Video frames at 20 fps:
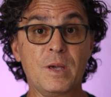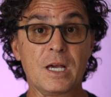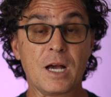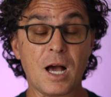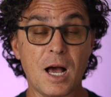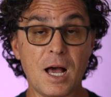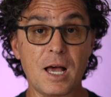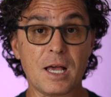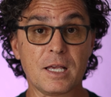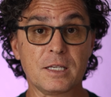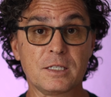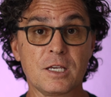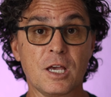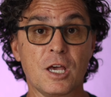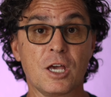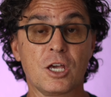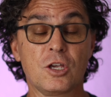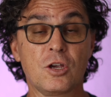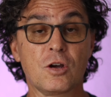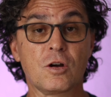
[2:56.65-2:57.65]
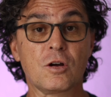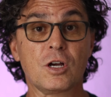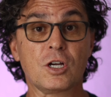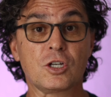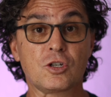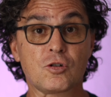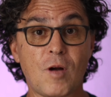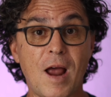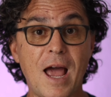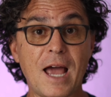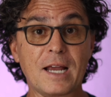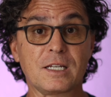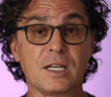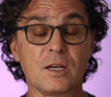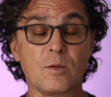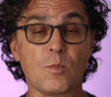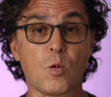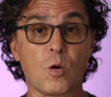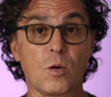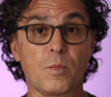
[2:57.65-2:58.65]
because you're
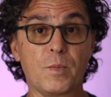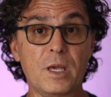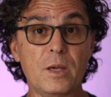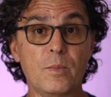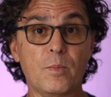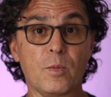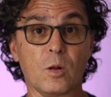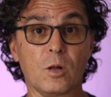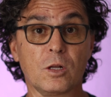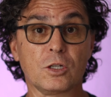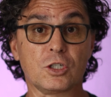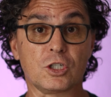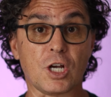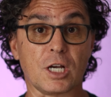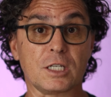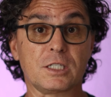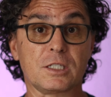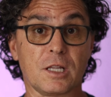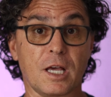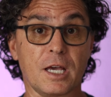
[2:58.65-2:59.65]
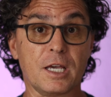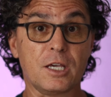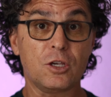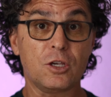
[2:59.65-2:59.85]
attracting more people just